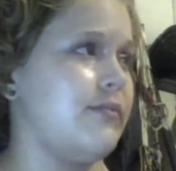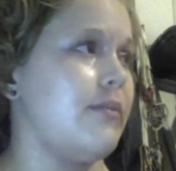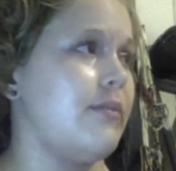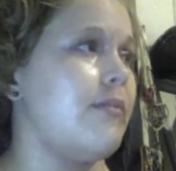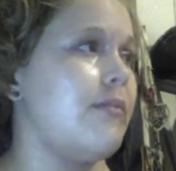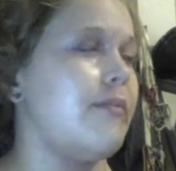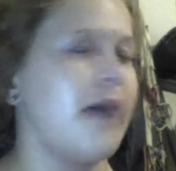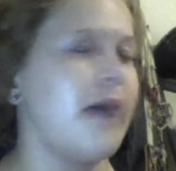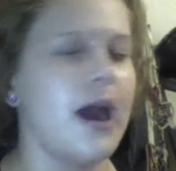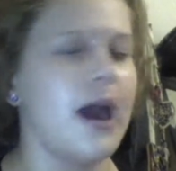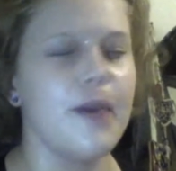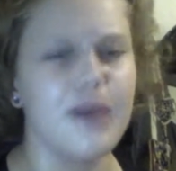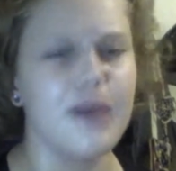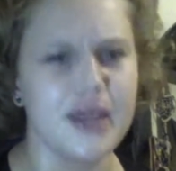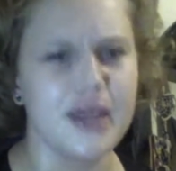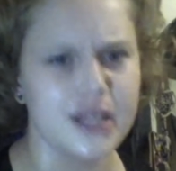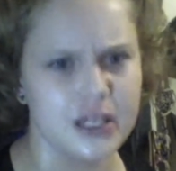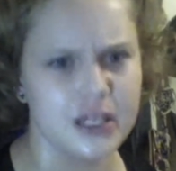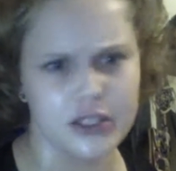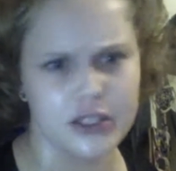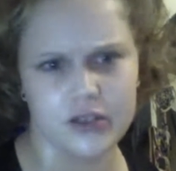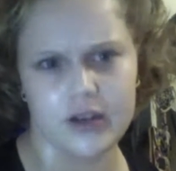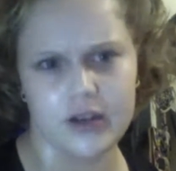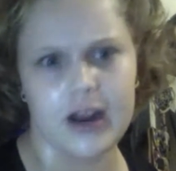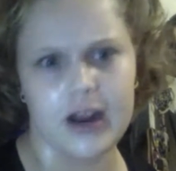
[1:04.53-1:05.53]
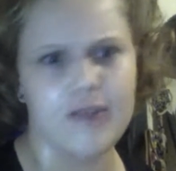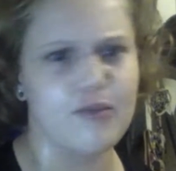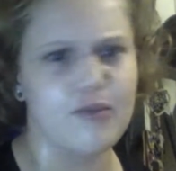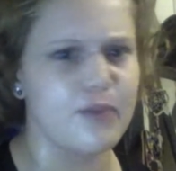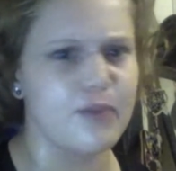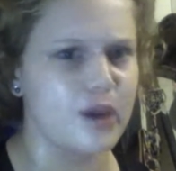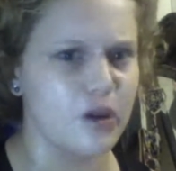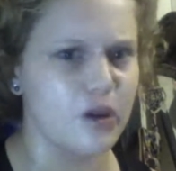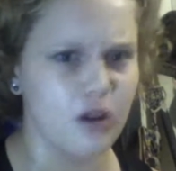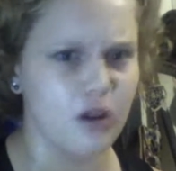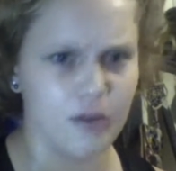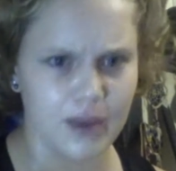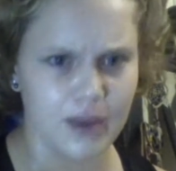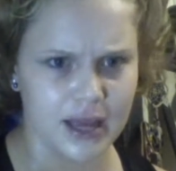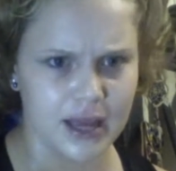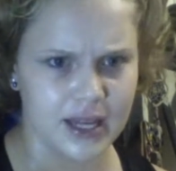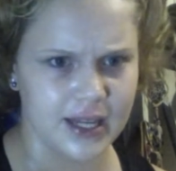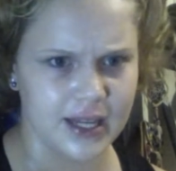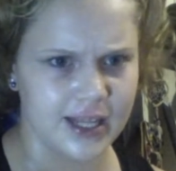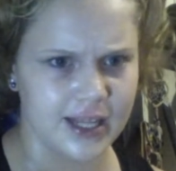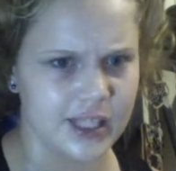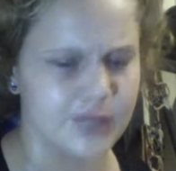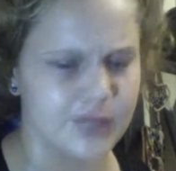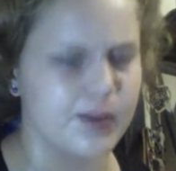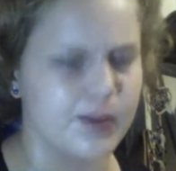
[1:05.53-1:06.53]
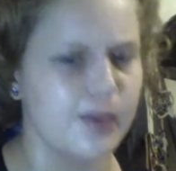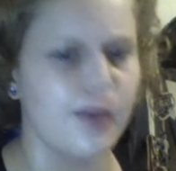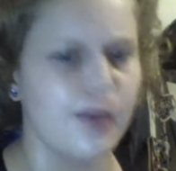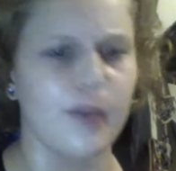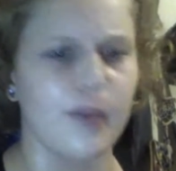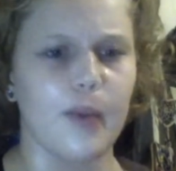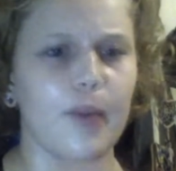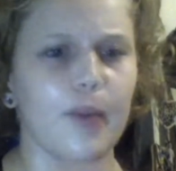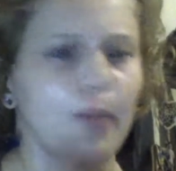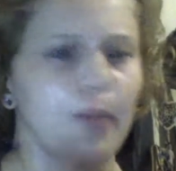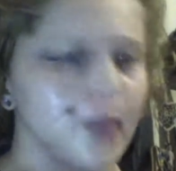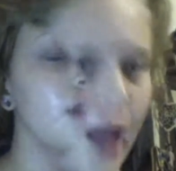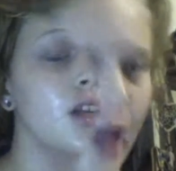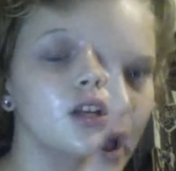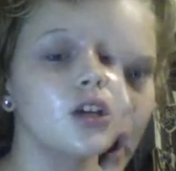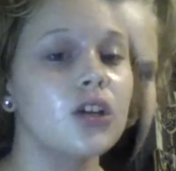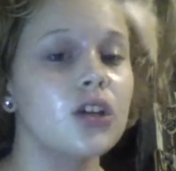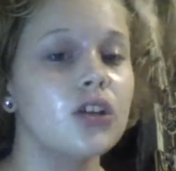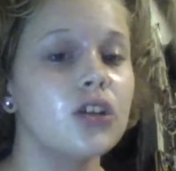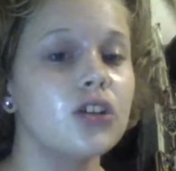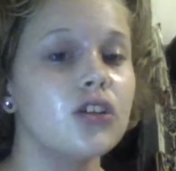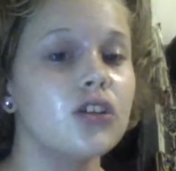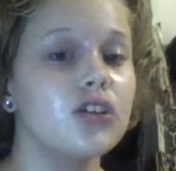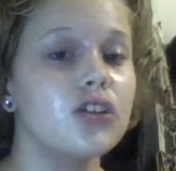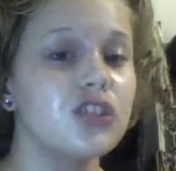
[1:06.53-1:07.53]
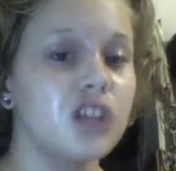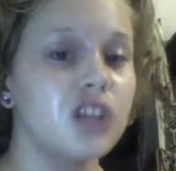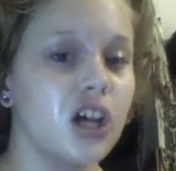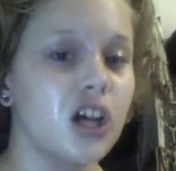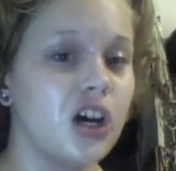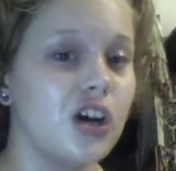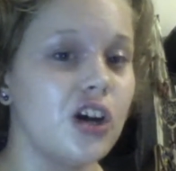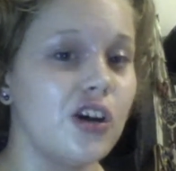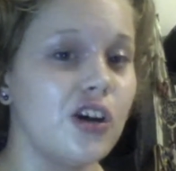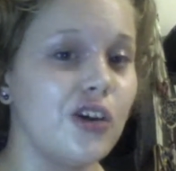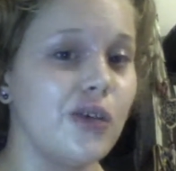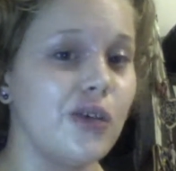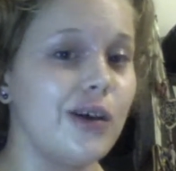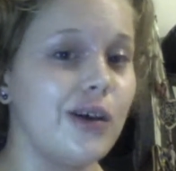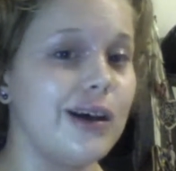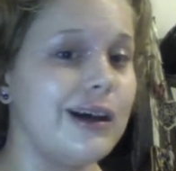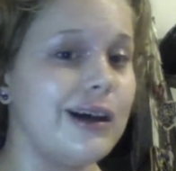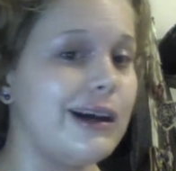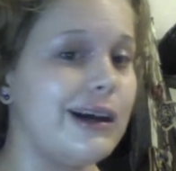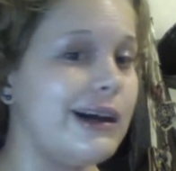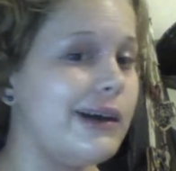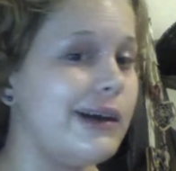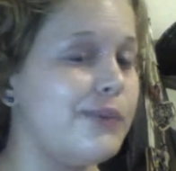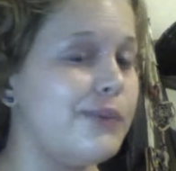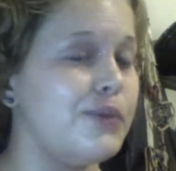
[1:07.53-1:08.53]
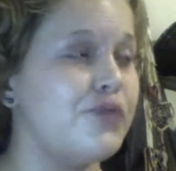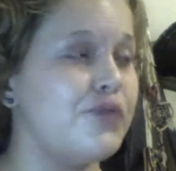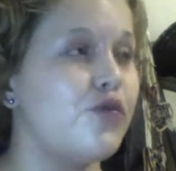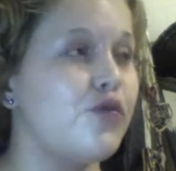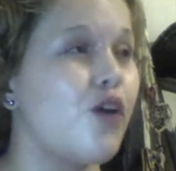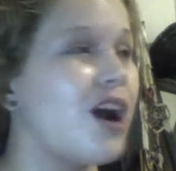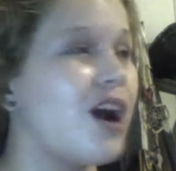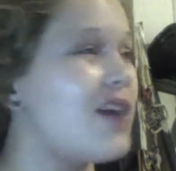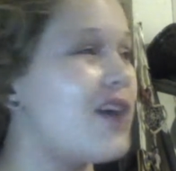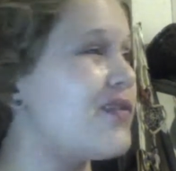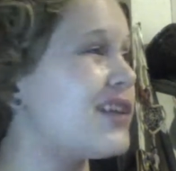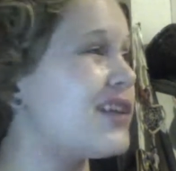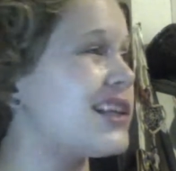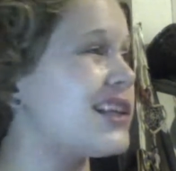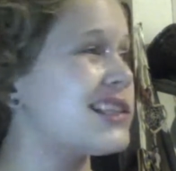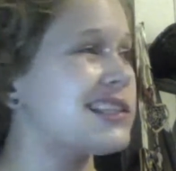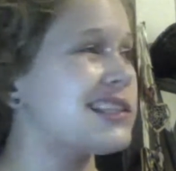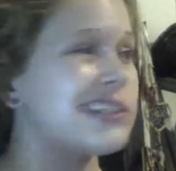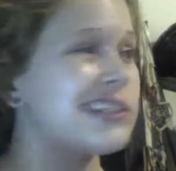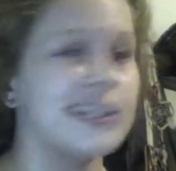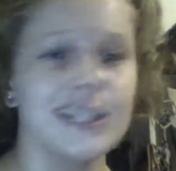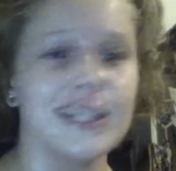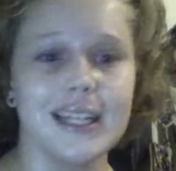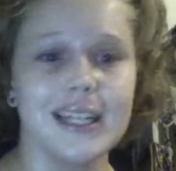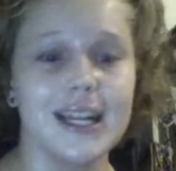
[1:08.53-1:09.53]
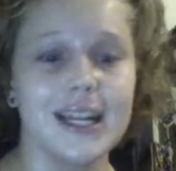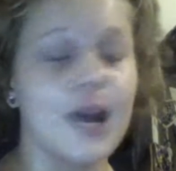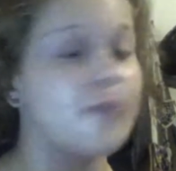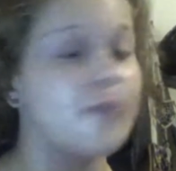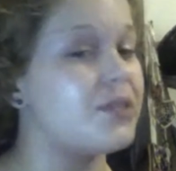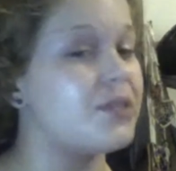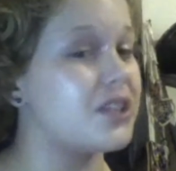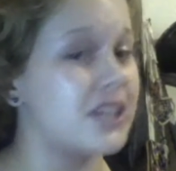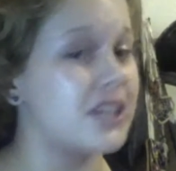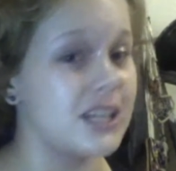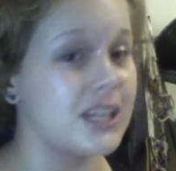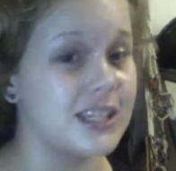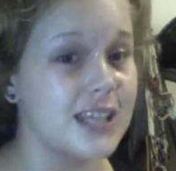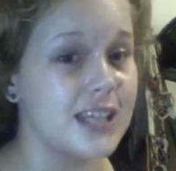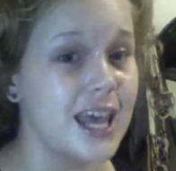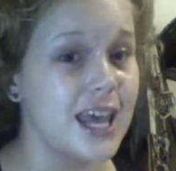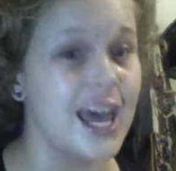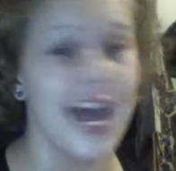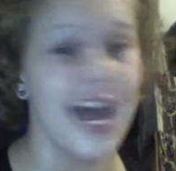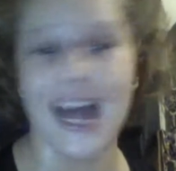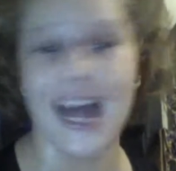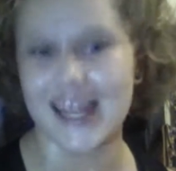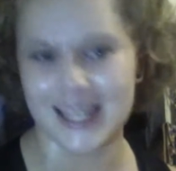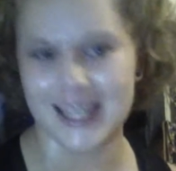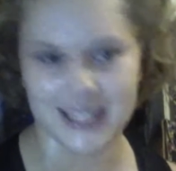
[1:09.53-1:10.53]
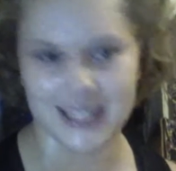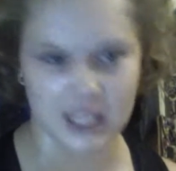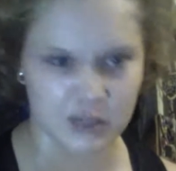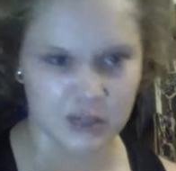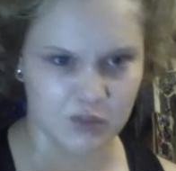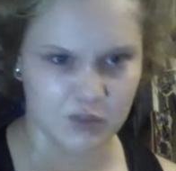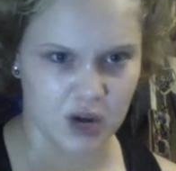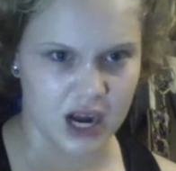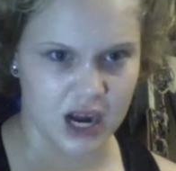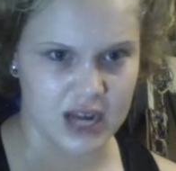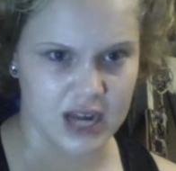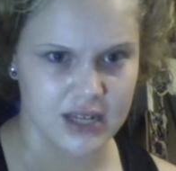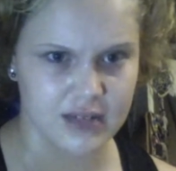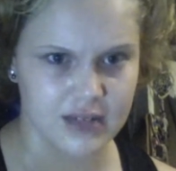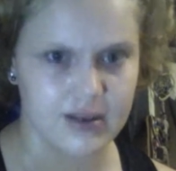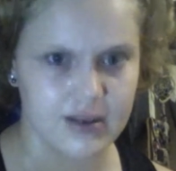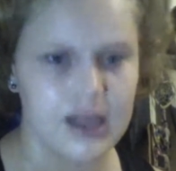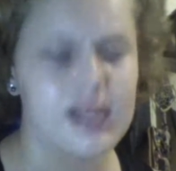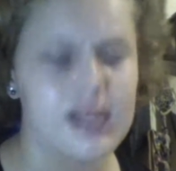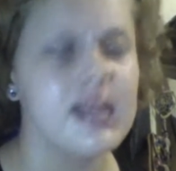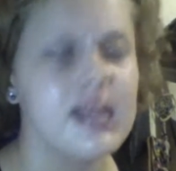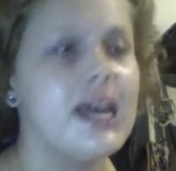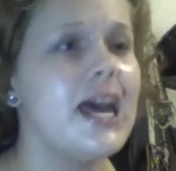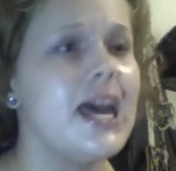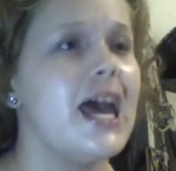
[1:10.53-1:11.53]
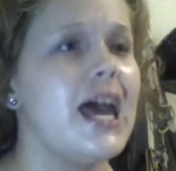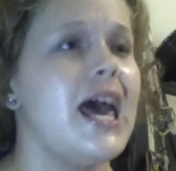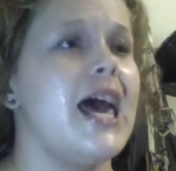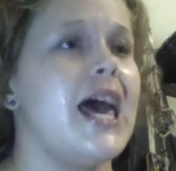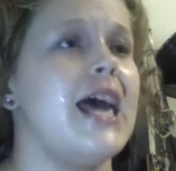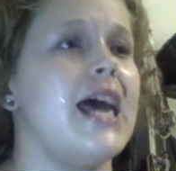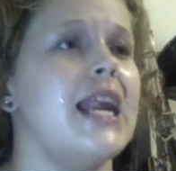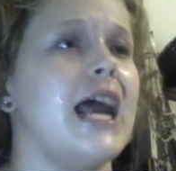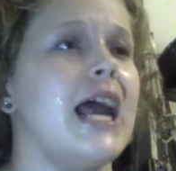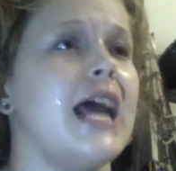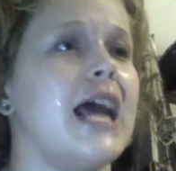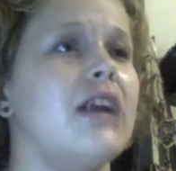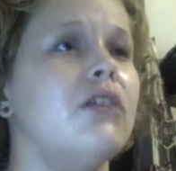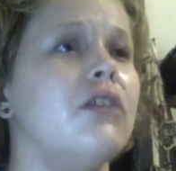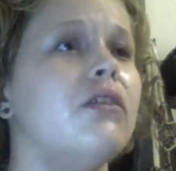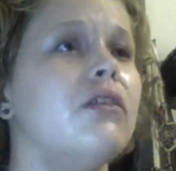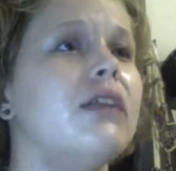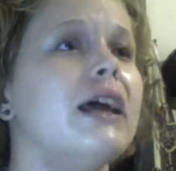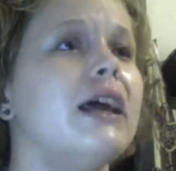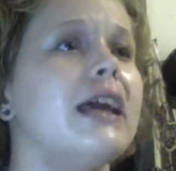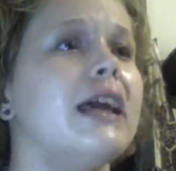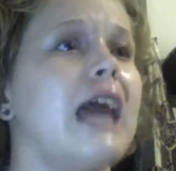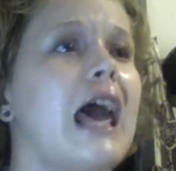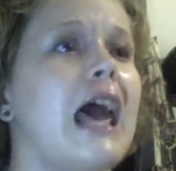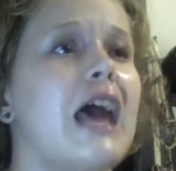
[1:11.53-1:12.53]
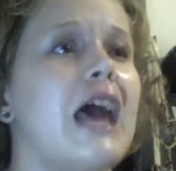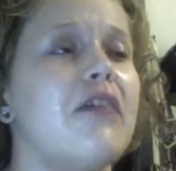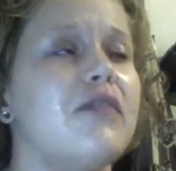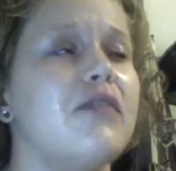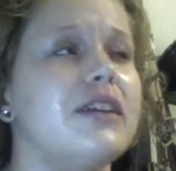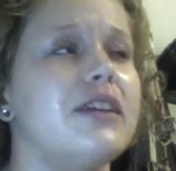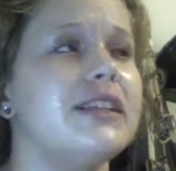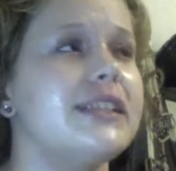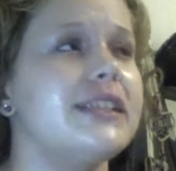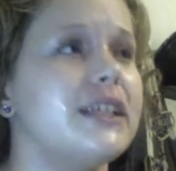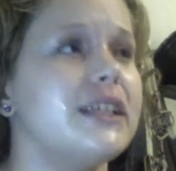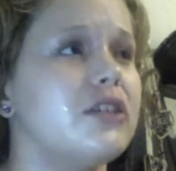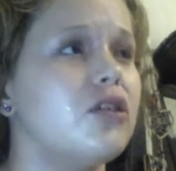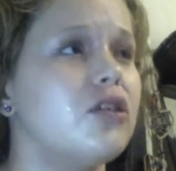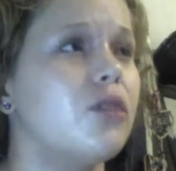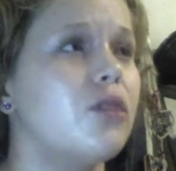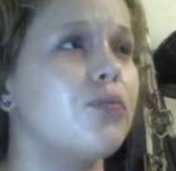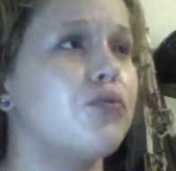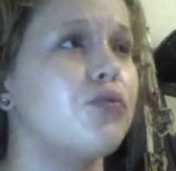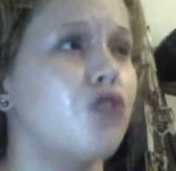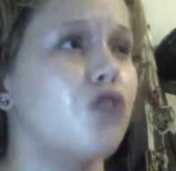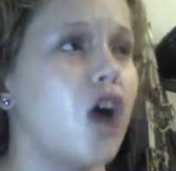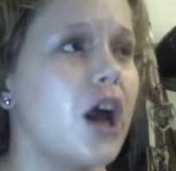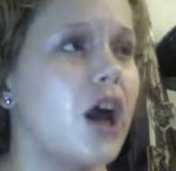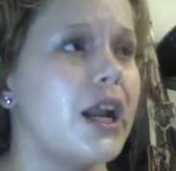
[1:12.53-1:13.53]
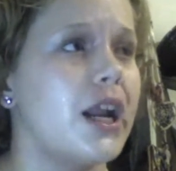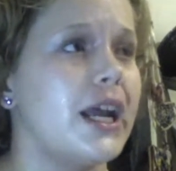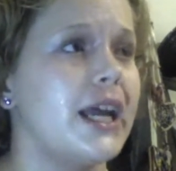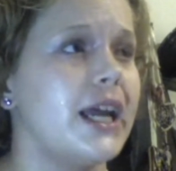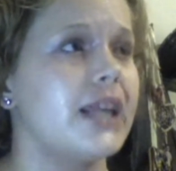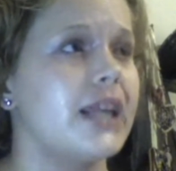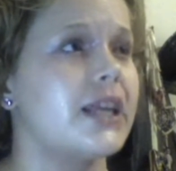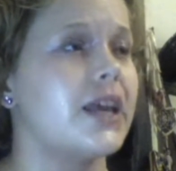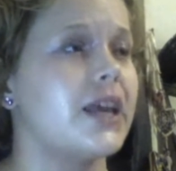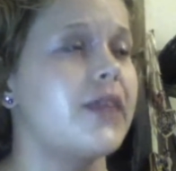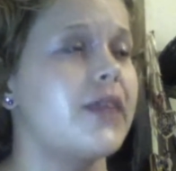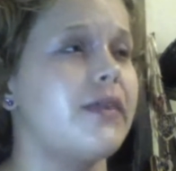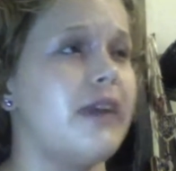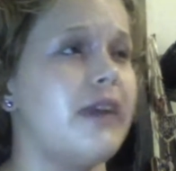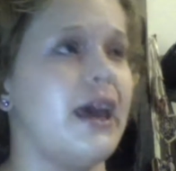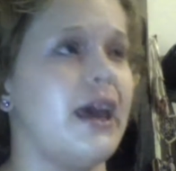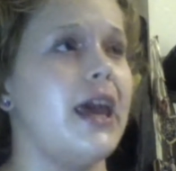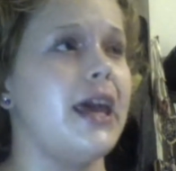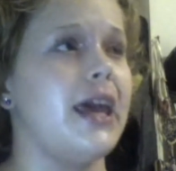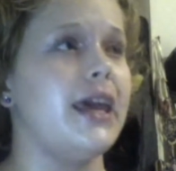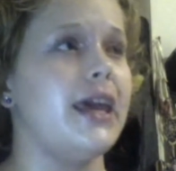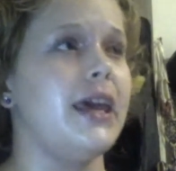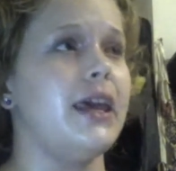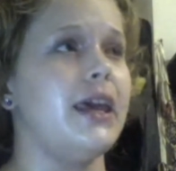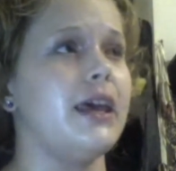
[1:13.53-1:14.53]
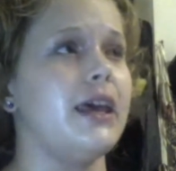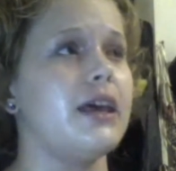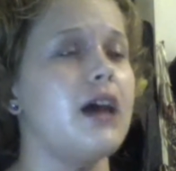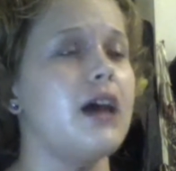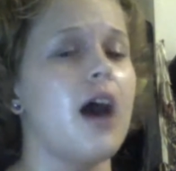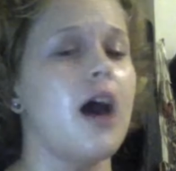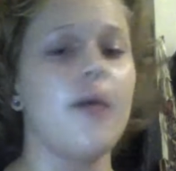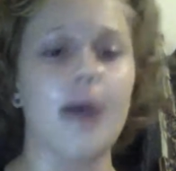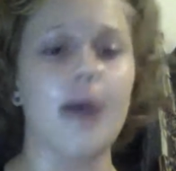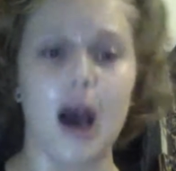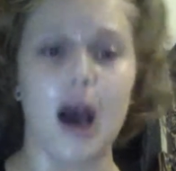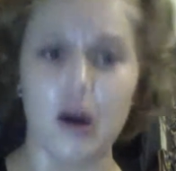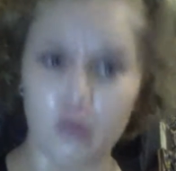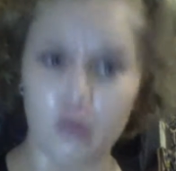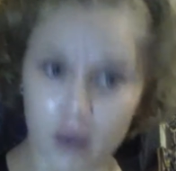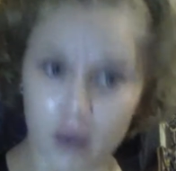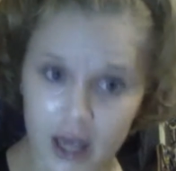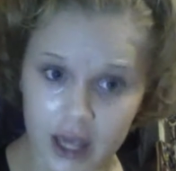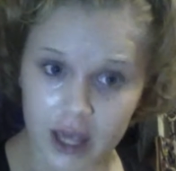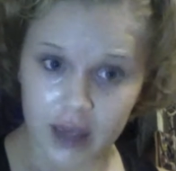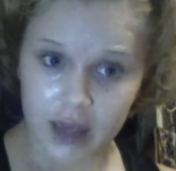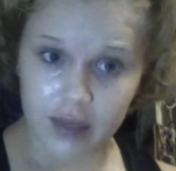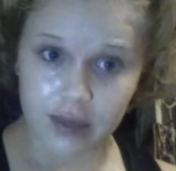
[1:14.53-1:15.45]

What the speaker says: my opinions don't have to be your opinions, blah, blah, blah, blah, blah. So, before I even get started, I'm just going to say I like this brand. And I don't like every single product they come out with,